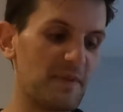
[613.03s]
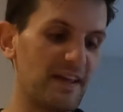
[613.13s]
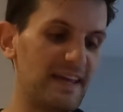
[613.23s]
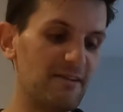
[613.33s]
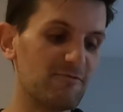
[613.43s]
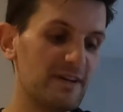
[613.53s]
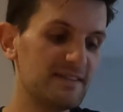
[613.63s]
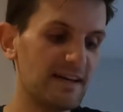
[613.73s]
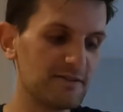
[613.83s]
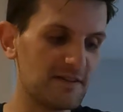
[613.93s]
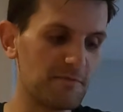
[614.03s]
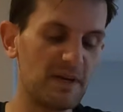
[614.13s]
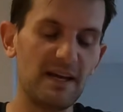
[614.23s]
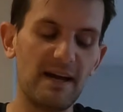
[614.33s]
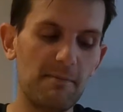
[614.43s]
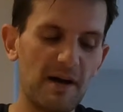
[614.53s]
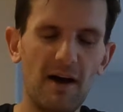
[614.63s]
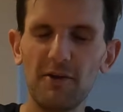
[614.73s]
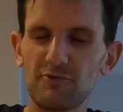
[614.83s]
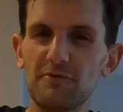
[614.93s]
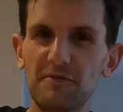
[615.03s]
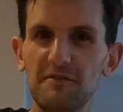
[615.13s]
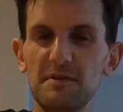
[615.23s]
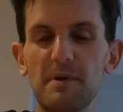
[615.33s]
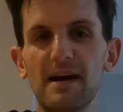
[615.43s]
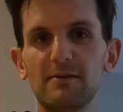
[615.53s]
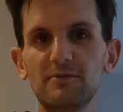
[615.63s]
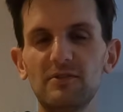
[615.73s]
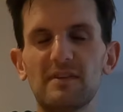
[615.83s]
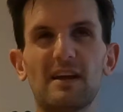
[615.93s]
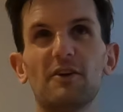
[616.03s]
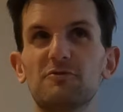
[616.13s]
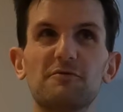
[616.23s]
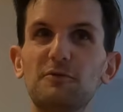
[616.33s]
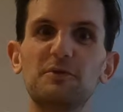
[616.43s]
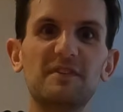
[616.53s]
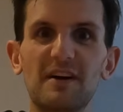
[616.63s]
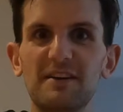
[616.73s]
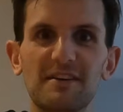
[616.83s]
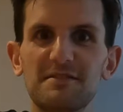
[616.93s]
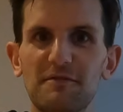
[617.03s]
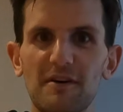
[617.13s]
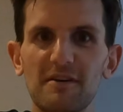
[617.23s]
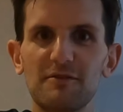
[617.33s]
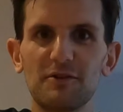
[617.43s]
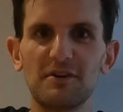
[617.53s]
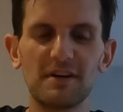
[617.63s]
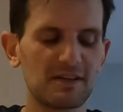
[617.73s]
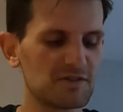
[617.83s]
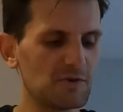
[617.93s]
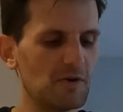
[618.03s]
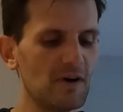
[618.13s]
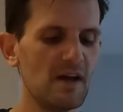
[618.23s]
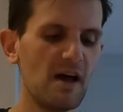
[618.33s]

It retails at the minute at about £150, I think £149.95 on the Nike store.